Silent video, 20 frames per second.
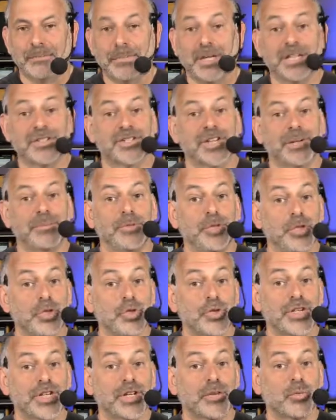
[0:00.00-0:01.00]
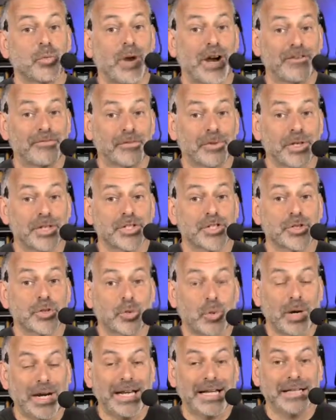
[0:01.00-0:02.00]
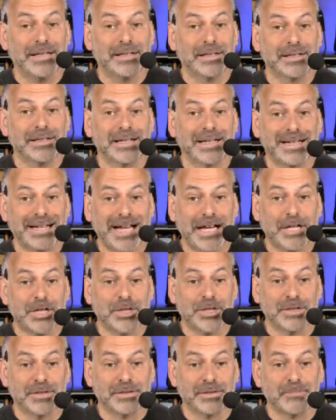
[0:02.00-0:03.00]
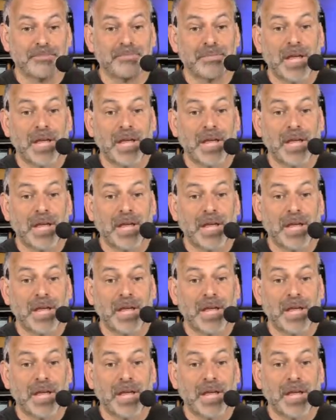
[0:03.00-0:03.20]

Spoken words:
because I'm using reference grade connections.